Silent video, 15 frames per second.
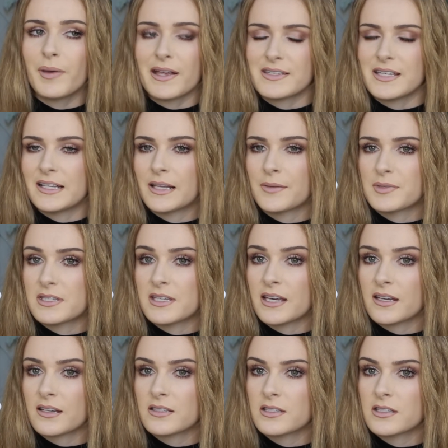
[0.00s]
Betty
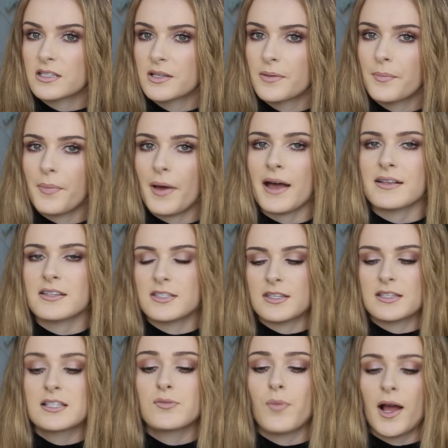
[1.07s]
lipsticks, but
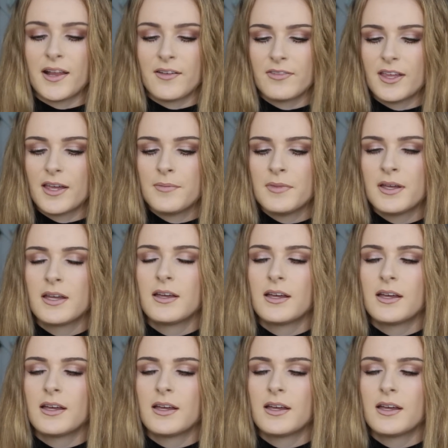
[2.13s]
this is one of them.